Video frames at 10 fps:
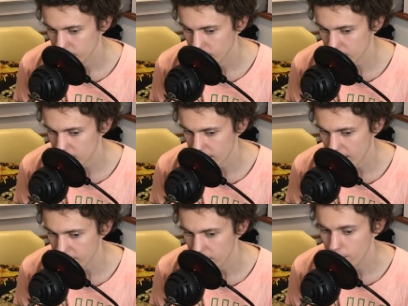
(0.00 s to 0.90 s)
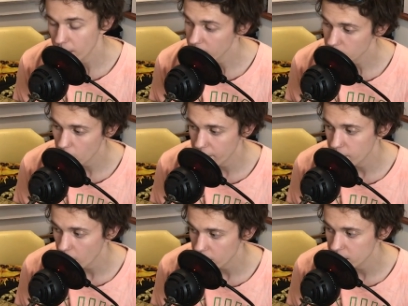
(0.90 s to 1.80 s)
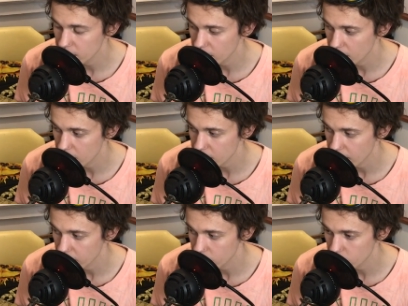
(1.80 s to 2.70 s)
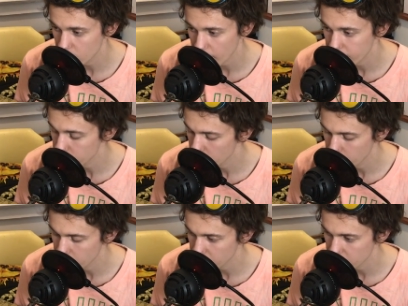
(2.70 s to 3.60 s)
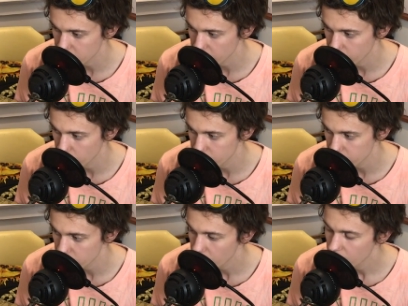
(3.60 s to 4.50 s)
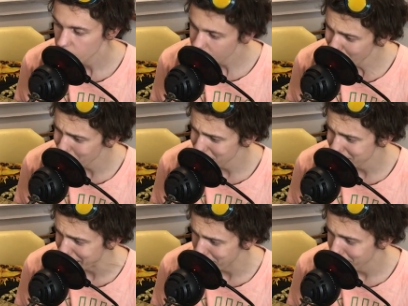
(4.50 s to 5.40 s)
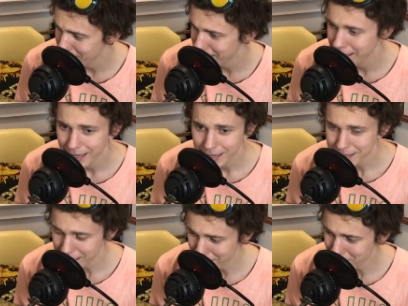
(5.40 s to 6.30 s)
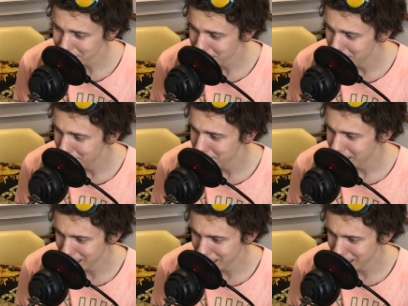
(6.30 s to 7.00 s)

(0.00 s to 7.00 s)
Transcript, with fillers: That's sad. But so if you are listening to this and you still have those good birthdays to look forward to, cherish them. Cherish them.